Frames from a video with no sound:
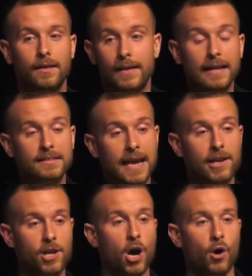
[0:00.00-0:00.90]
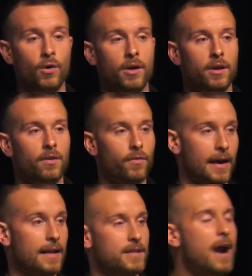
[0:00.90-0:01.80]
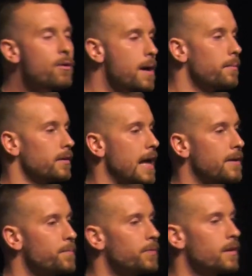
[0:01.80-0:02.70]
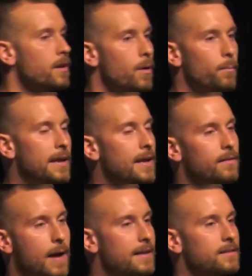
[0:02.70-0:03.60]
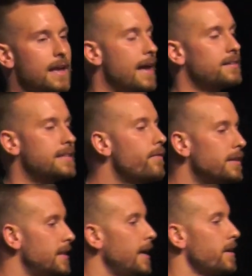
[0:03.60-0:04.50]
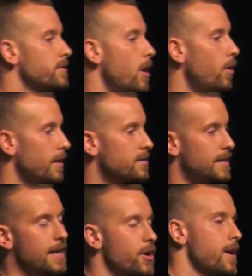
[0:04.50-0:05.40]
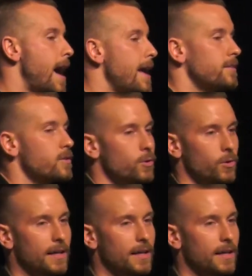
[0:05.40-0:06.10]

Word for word: They didn't take no for an answer. I remember like being like 17 years old, a senior in high school.